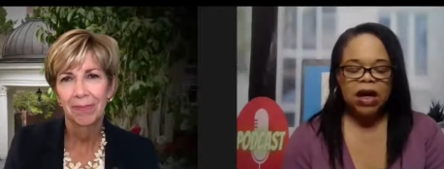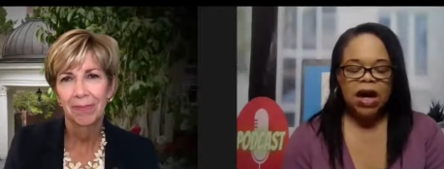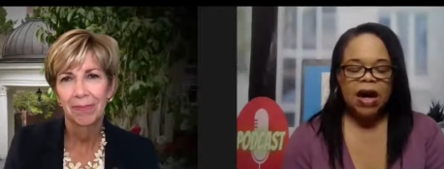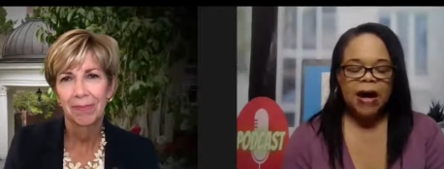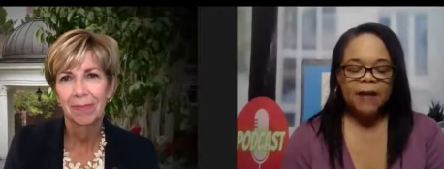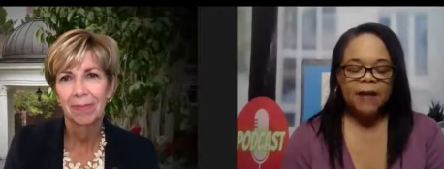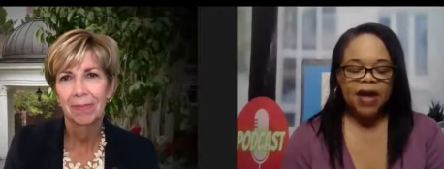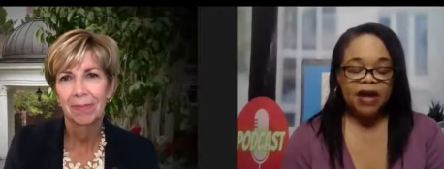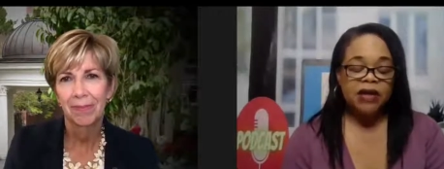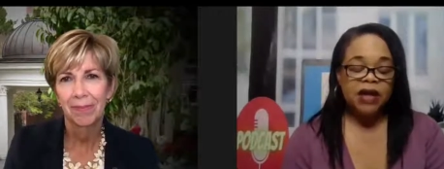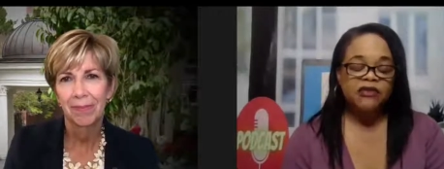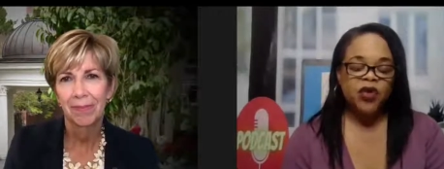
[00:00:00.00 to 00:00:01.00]
Speaker 1: um,
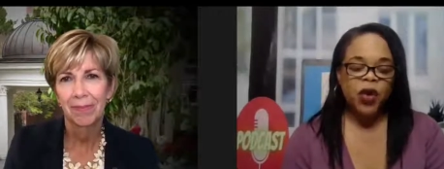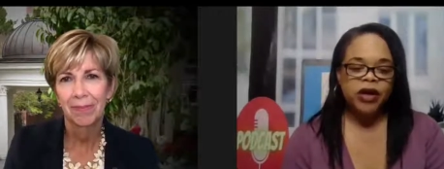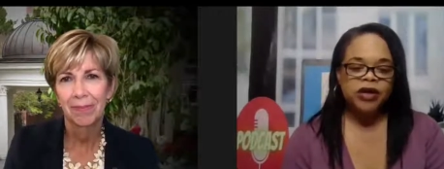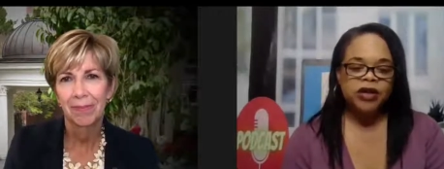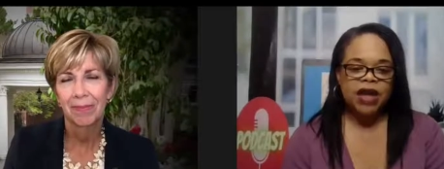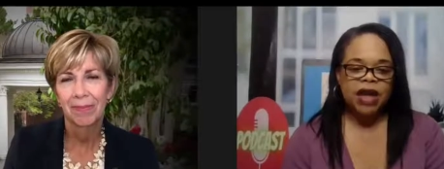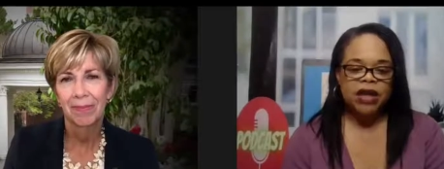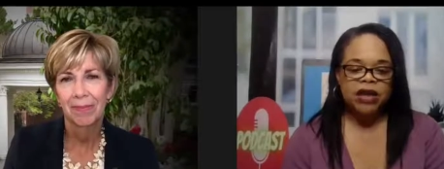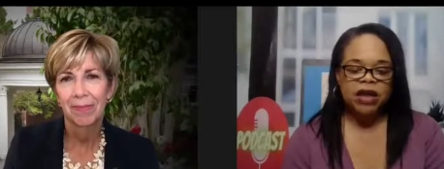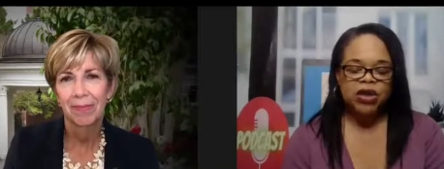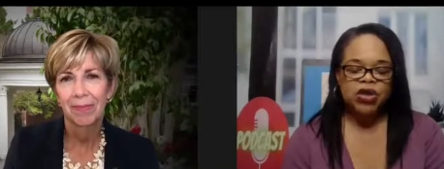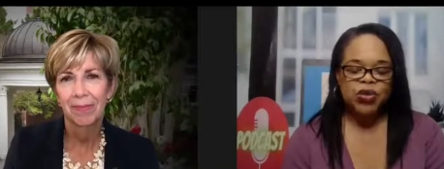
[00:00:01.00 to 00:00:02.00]
for our state
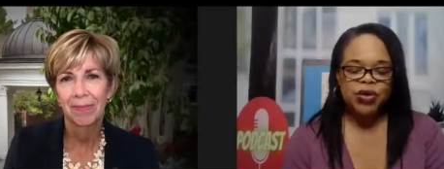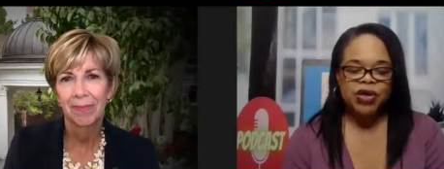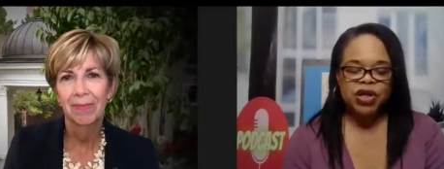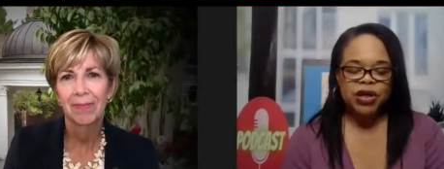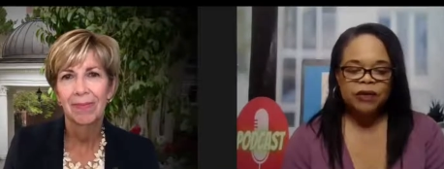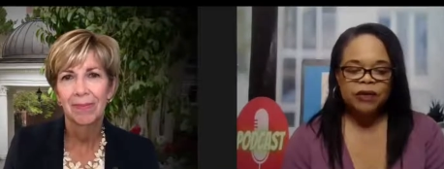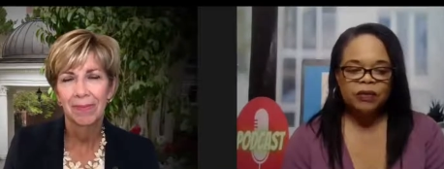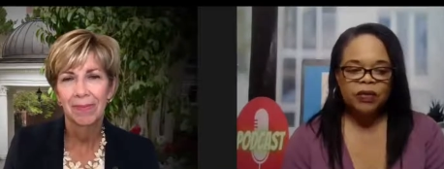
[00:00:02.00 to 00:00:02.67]
in Georgia.